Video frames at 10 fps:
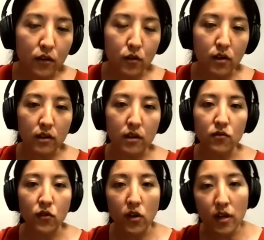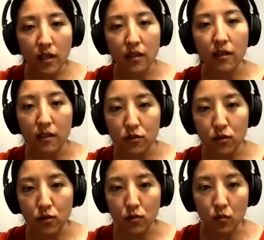and you're converting it
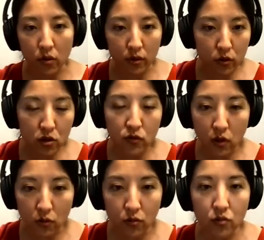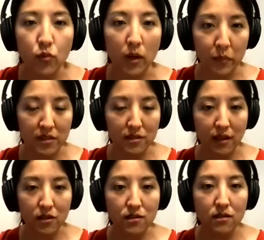into more useful
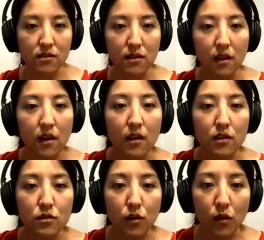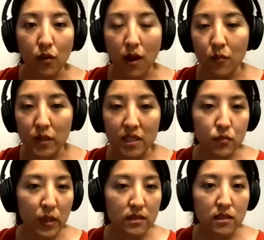representations. So
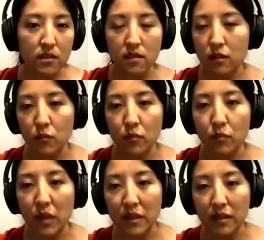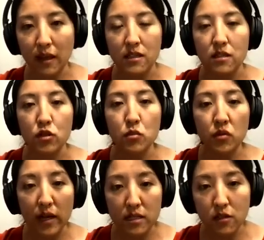what this means is, maybe in the case
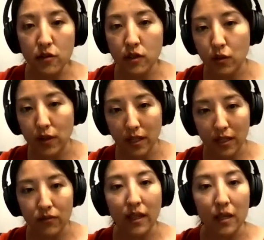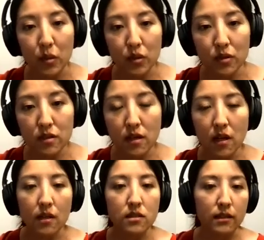of supervised learning, you can think of
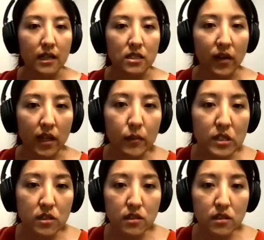labels to classify